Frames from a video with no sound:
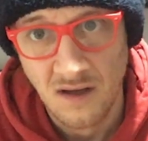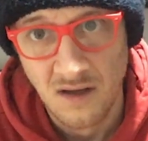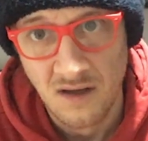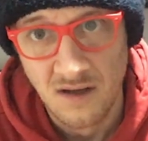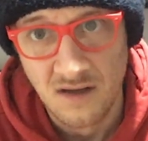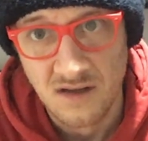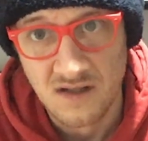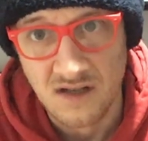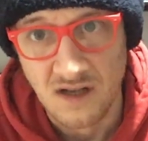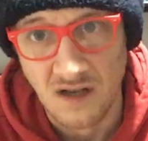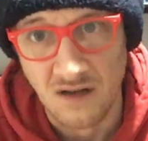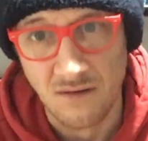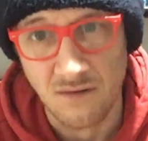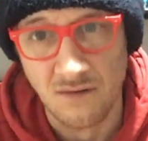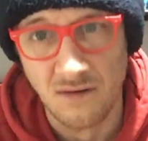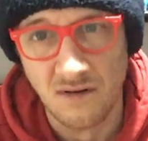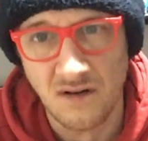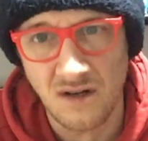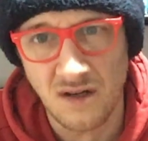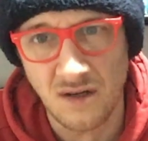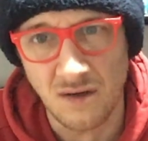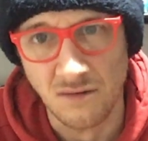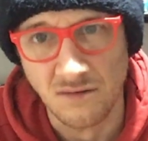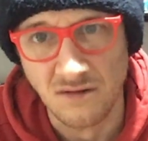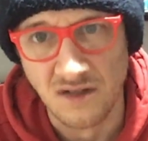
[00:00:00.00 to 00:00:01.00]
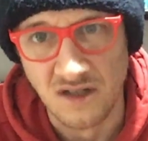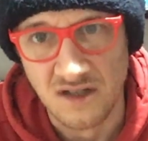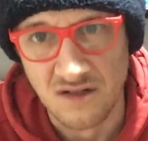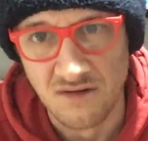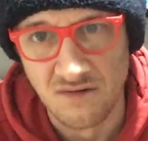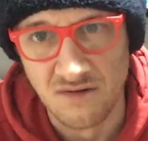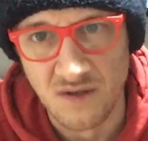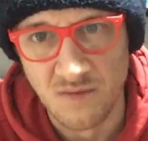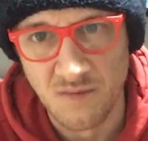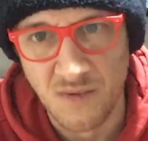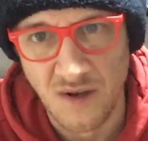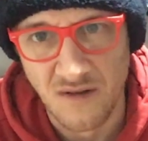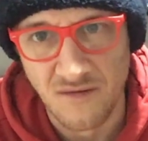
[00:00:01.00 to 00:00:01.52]
So a little
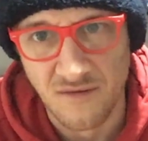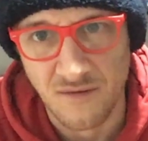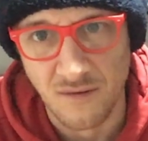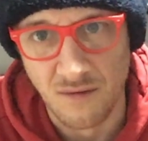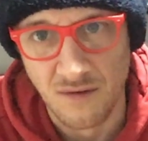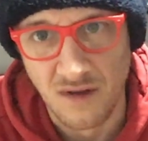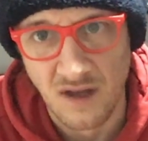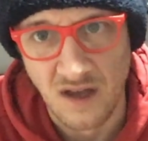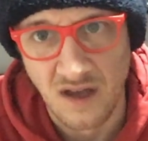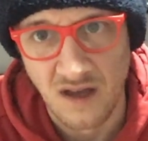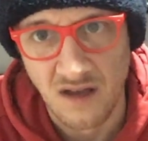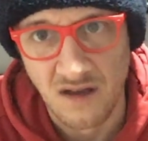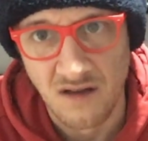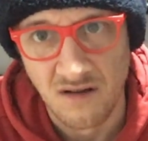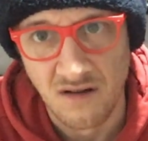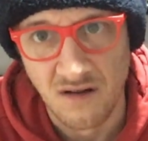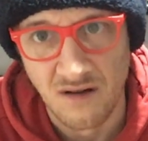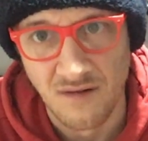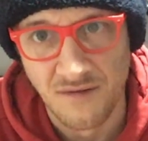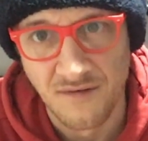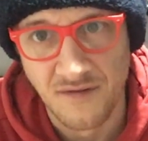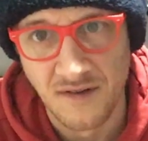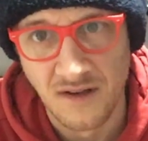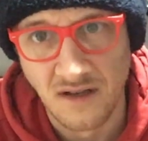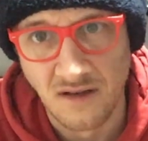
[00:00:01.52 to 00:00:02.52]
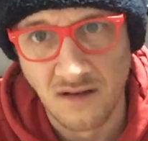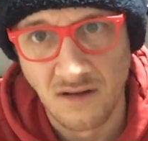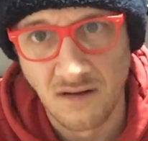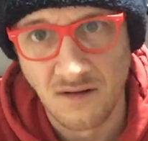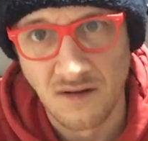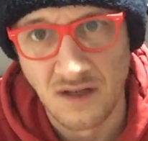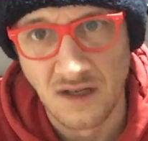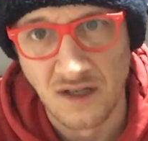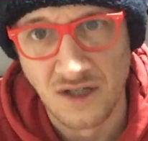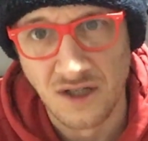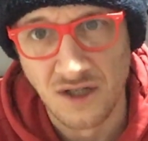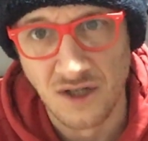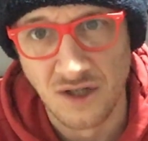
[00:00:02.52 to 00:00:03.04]
disrespectful there. I think
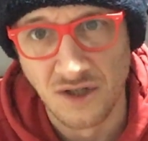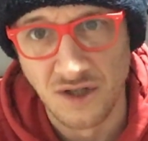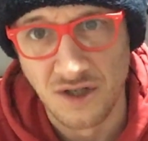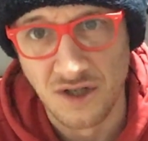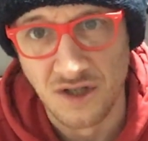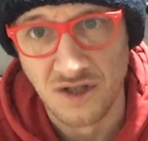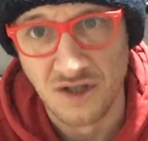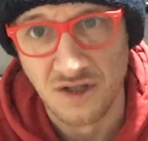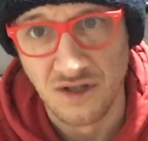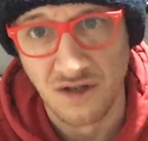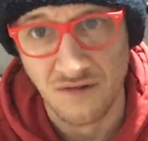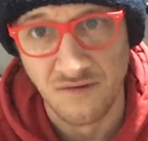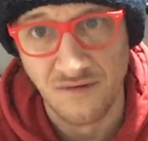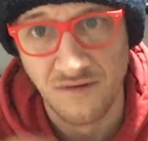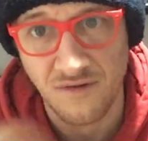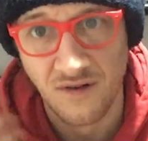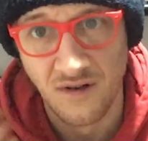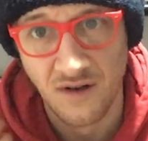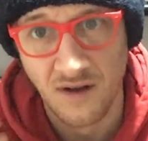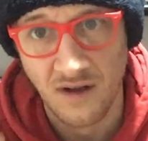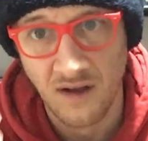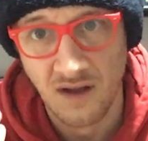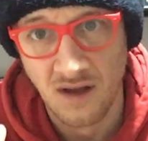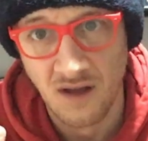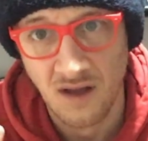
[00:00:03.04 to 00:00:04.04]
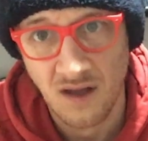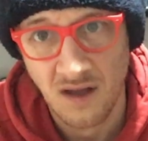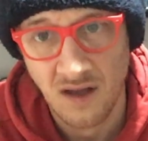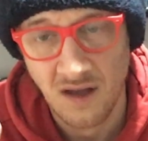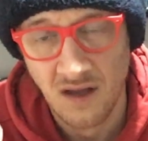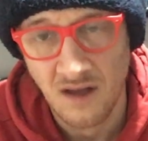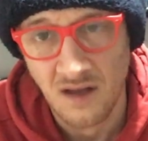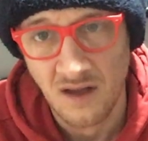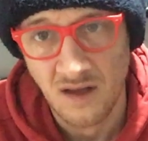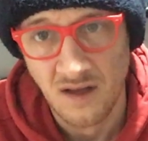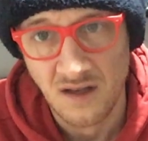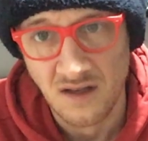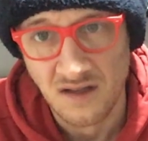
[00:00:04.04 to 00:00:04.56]
they should just have
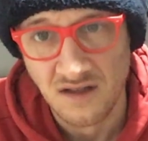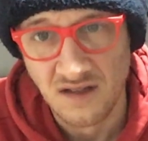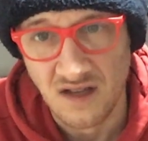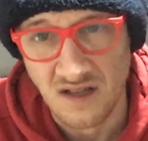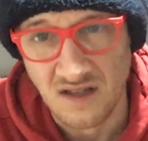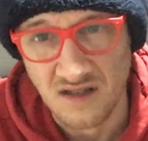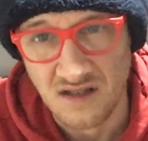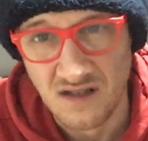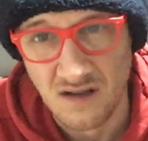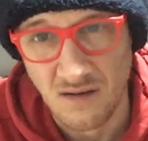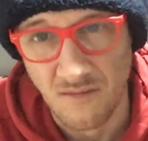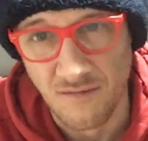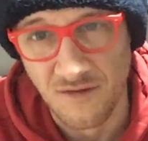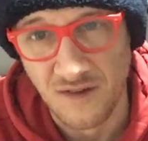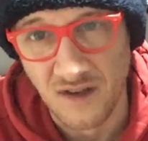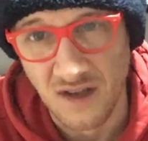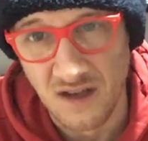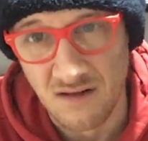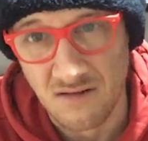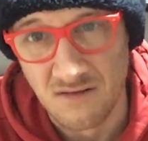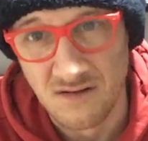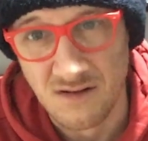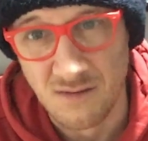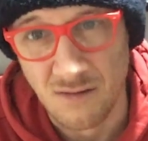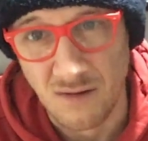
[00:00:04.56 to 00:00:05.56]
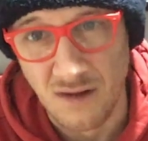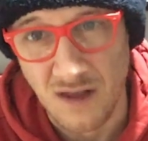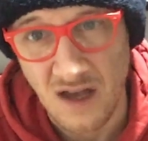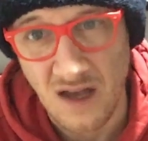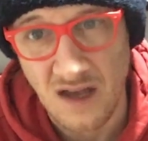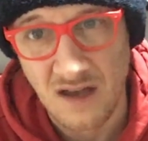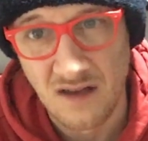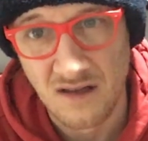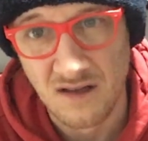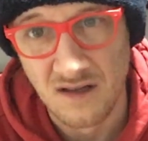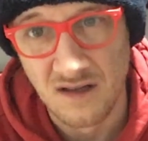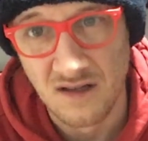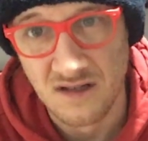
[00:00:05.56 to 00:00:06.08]
done something else with
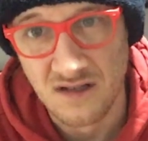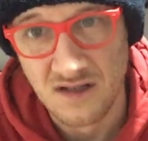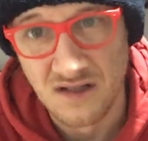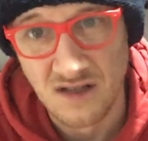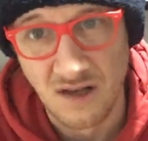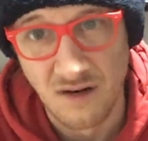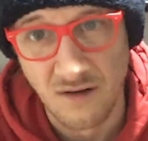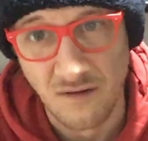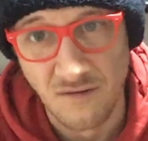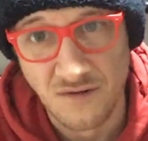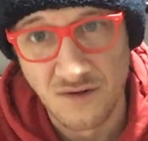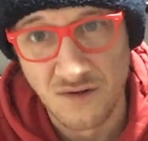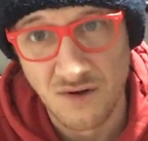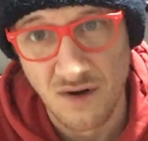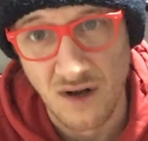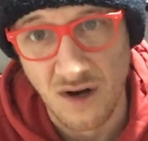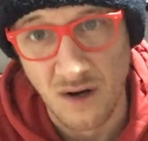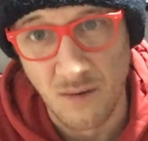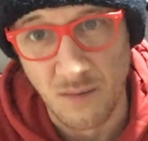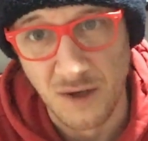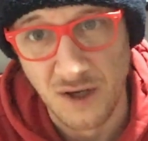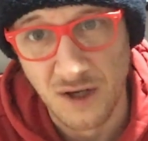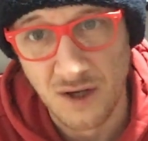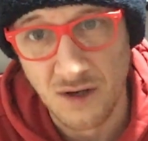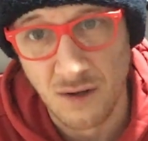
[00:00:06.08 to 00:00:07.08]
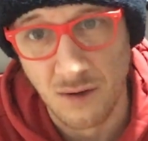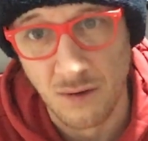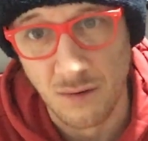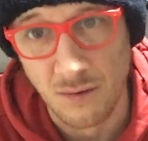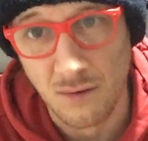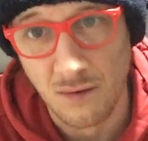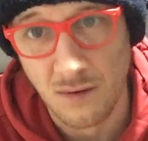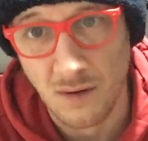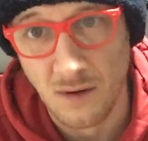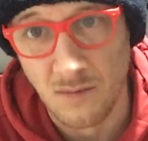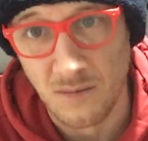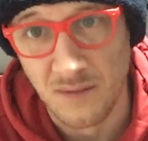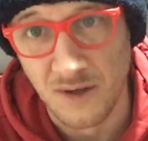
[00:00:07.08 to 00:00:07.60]
that instead of trying to be
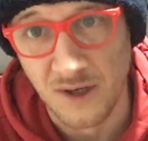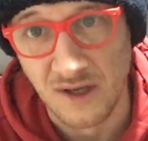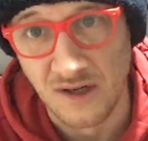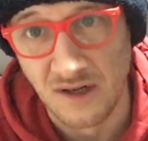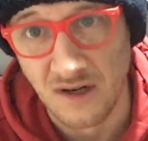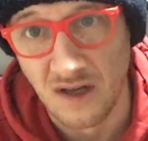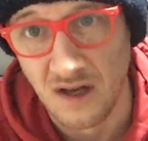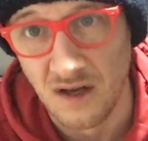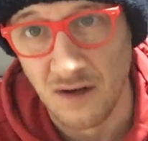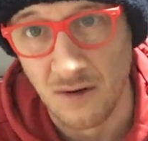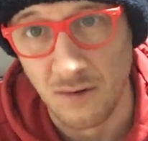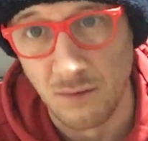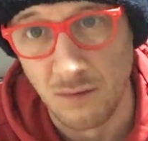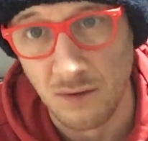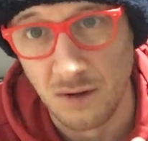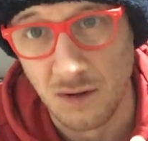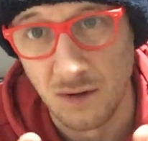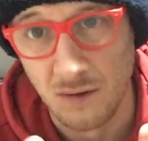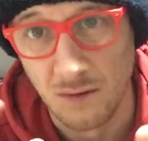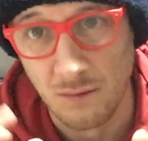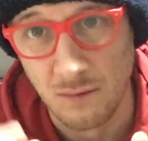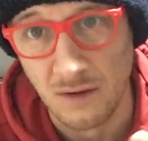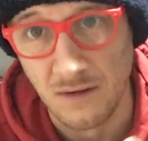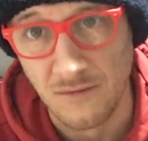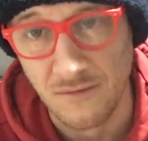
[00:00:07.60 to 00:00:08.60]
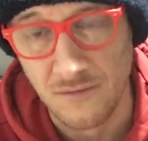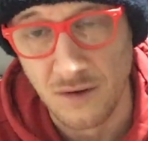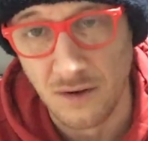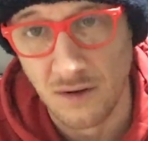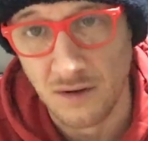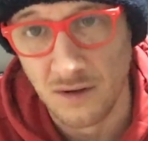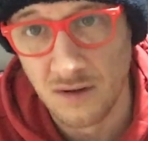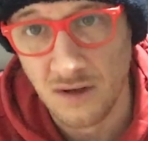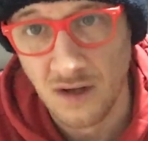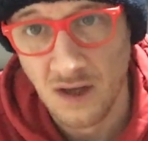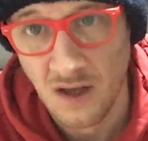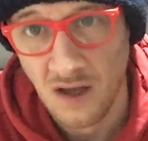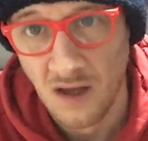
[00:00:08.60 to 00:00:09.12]
cool and being like, oh look, we've
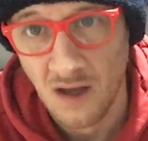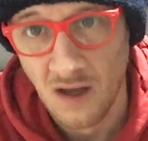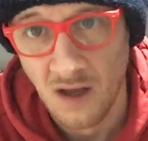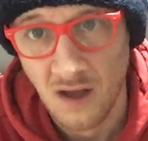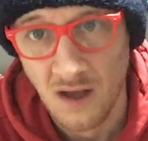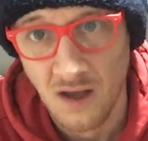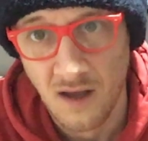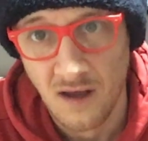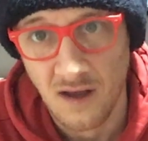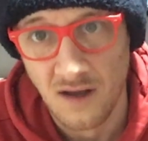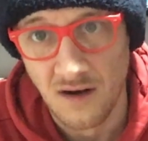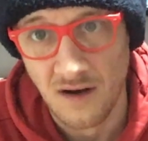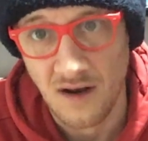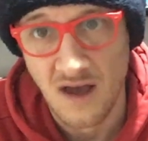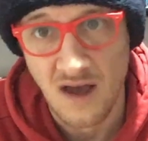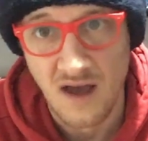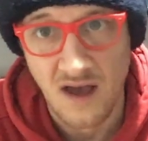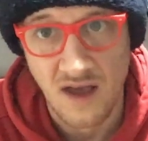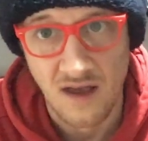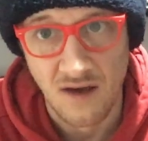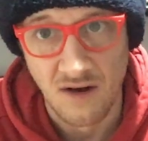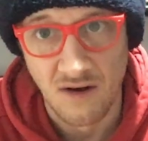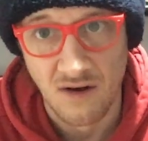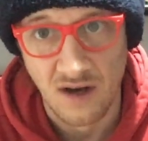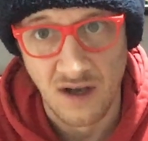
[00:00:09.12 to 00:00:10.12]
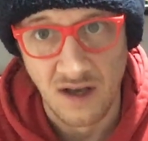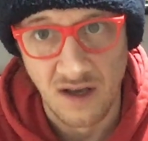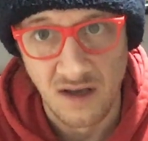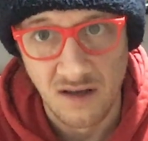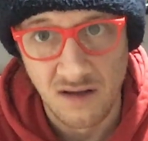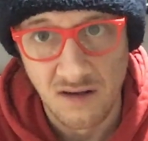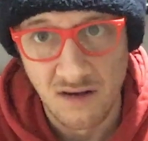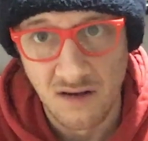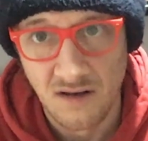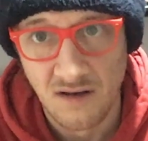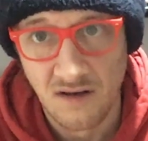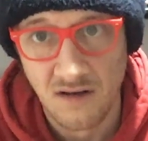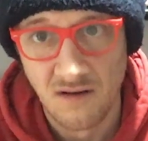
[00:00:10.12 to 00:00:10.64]
got an AI
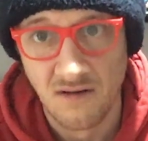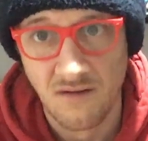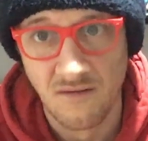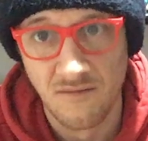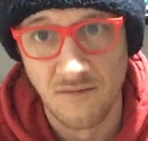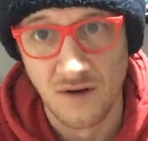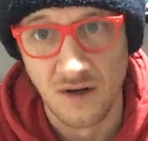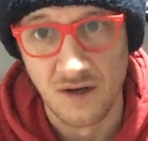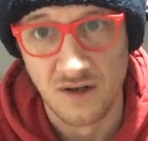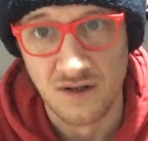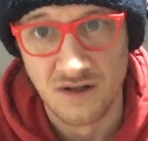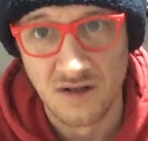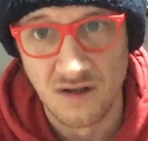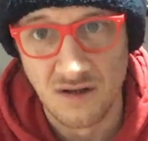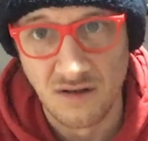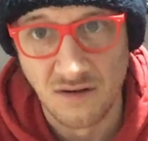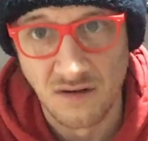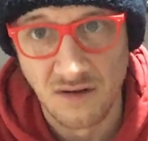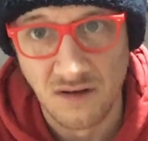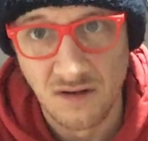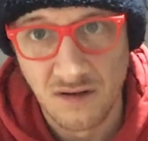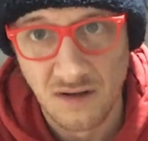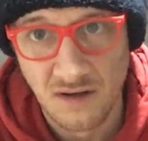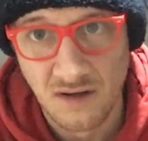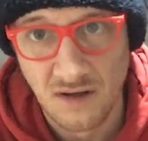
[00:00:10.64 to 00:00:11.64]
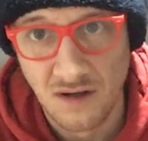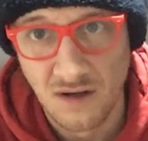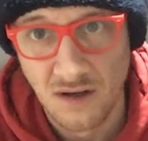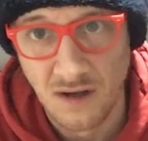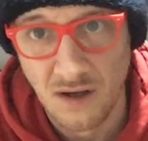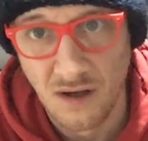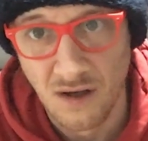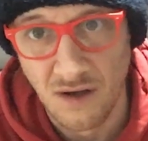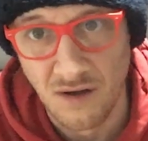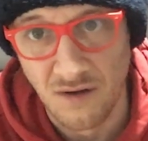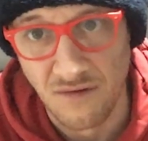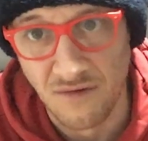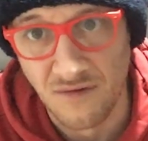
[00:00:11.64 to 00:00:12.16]
version
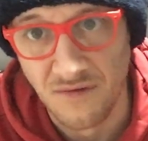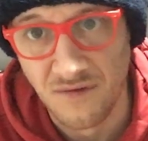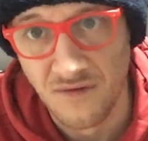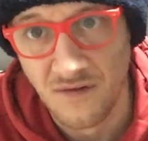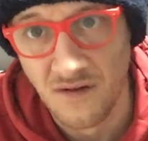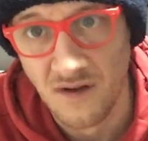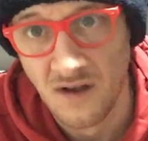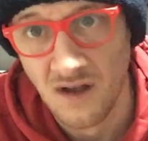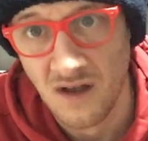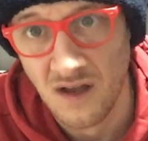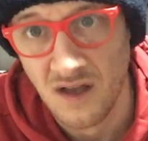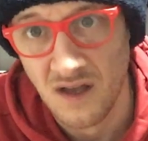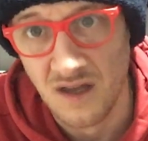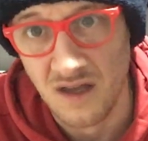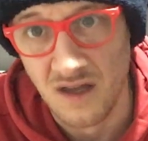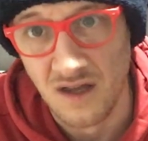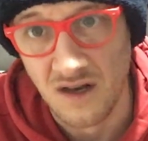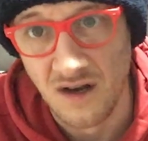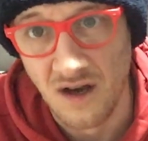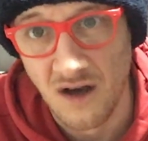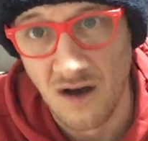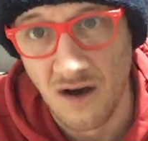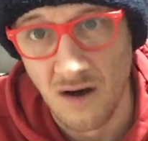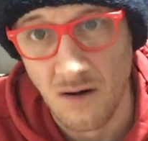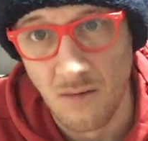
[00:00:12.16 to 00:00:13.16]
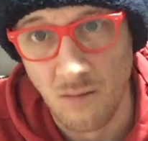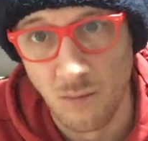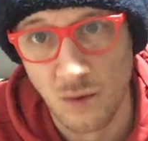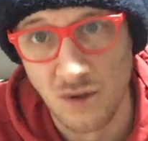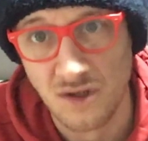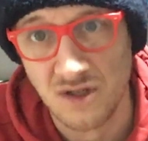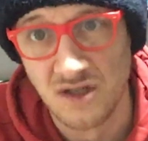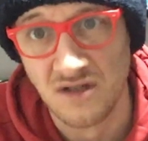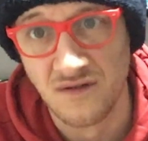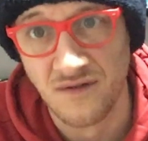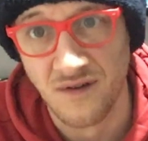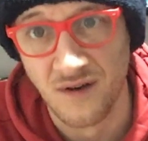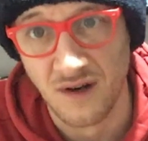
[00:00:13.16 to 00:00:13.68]
of Ian Holm,
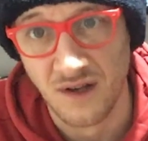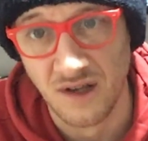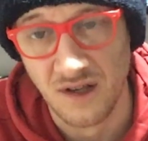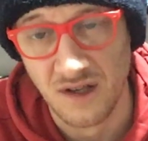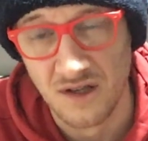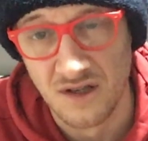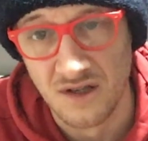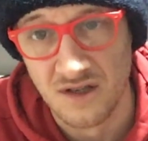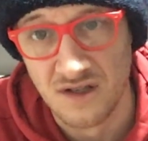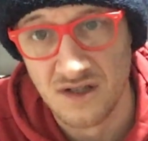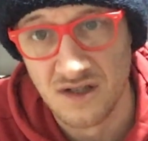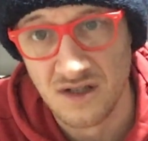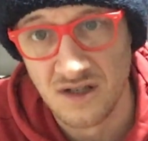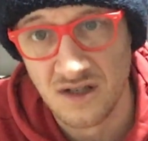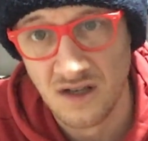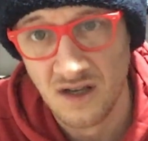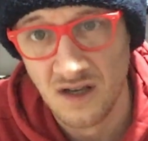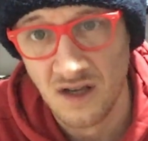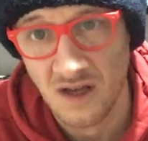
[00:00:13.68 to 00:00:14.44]
which is funny because